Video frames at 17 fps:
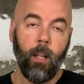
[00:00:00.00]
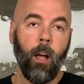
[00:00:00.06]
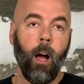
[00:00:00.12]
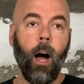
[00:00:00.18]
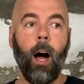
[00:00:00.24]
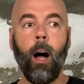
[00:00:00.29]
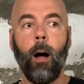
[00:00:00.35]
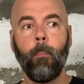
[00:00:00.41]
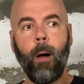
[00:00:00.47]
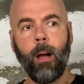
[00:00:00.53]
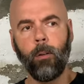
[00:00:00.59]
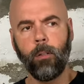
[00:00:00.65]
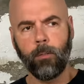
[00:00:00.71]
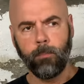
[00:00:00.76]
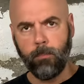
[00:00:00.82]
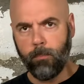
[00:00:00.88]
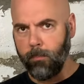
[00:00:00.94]
I
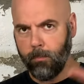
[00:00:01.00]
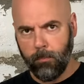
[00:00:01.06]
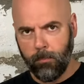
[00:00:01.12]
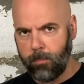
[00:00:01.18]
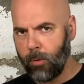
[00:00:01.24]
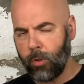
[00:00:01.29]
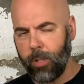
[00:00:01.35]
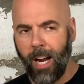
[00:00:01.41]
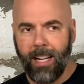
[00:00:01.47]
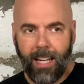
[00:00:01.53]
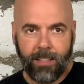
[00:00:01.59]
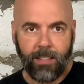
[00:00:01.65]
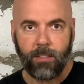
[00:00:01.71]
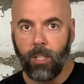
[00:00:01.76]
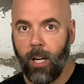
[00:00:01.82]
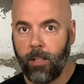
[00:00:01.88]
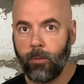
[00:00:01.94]
will try not to
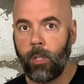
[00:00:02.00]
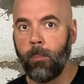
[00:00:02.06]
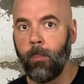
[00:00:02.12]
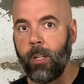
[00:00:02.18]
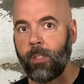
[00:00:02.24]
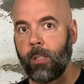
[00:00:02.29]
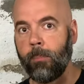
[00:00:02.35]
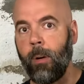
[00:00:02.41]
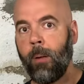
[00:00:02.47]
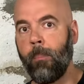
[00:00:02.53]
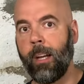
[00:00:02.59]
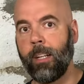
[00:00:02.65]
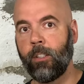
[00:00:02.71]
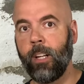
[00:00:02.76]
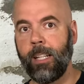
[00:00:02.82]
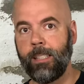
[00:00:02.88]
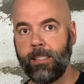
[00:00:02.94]
talk too much about my
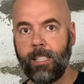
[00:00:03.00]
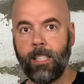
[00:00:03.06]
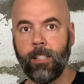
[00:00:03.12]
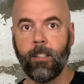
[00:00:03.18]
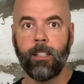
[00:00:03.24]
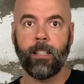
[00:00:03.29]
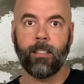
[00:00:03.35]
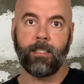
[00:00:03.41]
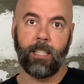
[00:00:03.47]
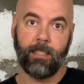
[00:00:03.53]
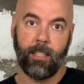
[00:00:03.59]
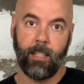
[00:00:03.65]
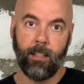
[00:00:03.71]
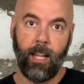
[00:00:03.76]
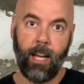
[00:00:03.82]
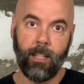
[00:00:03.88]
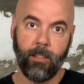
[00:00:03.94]
criteria because I did a
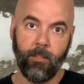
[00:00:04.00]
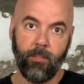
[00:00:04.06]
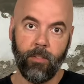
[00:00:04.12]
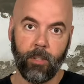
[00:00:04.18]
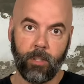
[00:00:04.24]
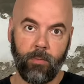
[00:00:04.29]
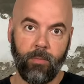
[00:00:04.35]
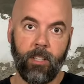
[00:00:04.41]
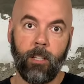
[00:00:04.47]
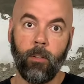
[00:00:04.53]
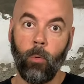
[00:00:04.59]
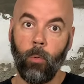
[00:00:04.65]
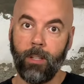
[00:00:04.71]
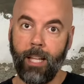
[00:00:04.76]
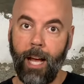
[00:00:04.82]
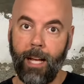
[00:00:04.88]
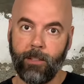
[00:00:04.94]
lot in the first video, the
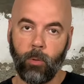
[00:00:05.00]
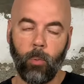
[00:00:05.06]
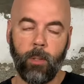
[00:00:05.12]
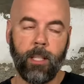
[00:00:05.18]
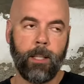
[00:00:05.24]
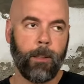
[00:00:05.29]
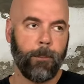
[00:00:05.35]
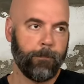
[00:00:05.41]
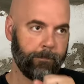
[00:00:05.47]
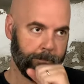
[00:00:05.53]
one last week.